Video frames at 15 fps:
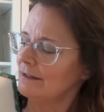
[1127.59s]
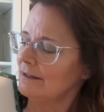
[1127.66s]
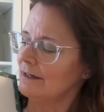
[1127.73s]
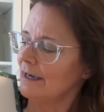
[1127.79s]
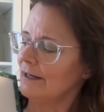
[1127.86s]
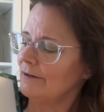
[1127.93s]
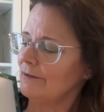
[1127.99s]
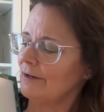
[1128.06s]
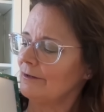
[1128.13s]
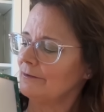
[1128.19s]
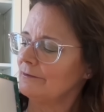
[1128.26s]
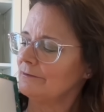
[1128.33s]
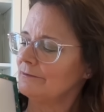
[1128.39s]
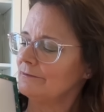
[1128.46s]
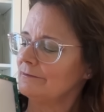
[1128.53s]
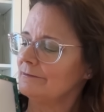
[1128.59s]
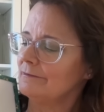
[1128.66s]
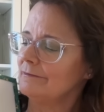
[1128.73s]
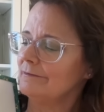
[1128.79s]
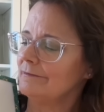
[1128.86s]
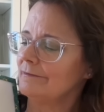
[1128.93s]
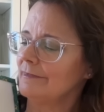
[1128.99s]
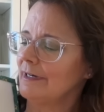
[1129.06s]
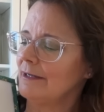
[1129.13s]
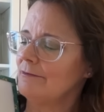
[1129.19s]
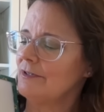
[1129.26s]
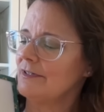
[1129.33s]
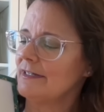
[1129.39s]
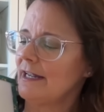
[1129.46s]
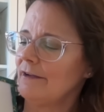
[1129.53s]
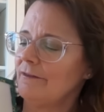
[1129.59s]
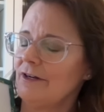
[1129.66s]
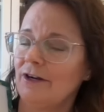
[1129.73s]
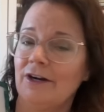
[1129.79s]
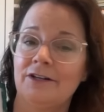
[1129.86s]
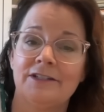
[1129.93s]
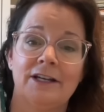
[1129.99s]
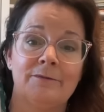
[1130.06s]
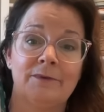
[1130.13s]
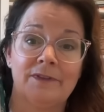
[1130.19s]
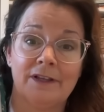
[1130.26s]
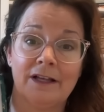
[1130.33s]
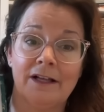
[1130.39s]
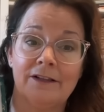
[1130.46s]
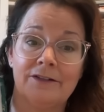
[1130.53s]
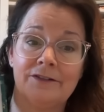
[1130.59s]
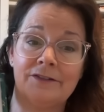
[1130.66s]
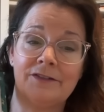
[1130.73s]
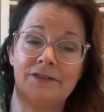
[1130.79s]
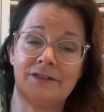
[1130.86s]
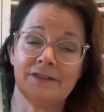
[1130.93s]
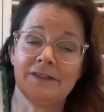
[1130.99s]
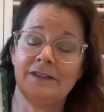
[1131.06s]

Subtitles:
I don't know. I'm just having a hard time with the colors.